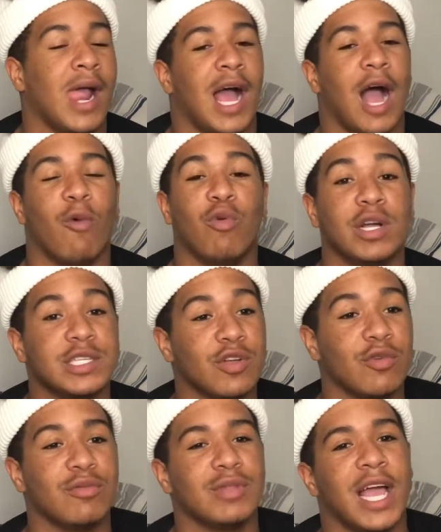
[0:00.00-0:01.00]
I was
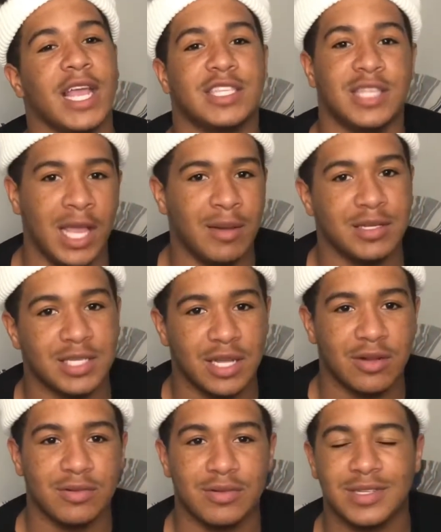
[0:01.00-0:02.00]
gonna like name the
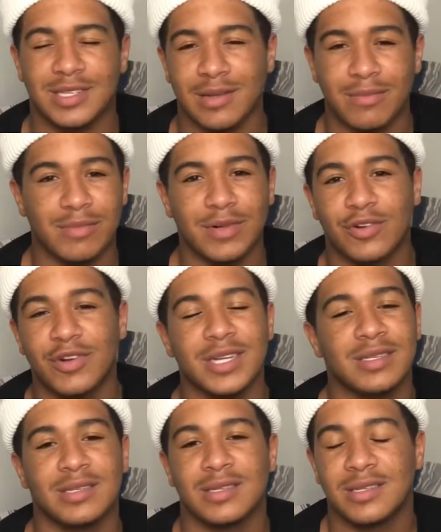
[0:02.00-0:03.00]
channel something
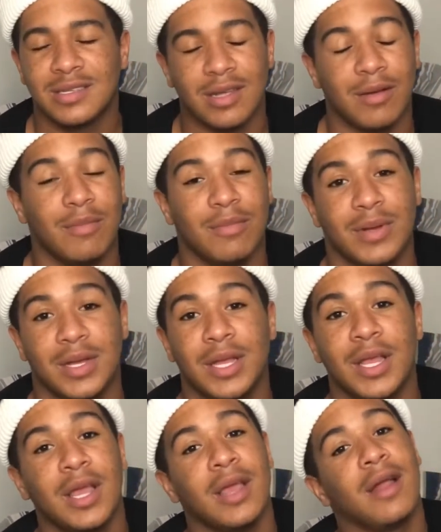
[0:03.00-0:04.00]
Chris something, but
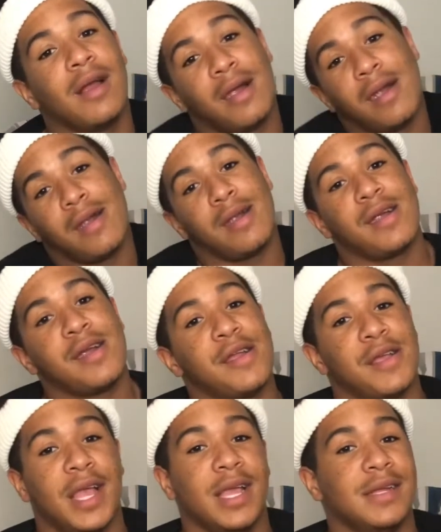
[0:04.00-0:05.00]

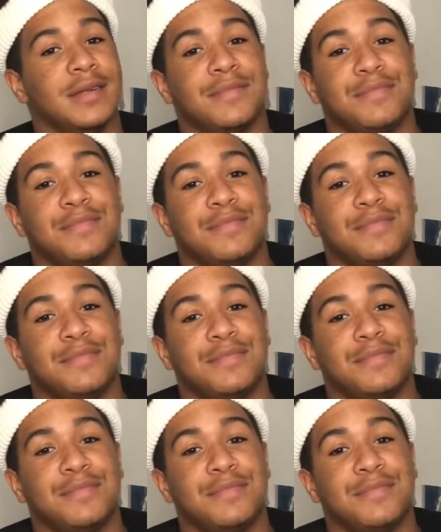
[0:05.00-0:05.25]
man.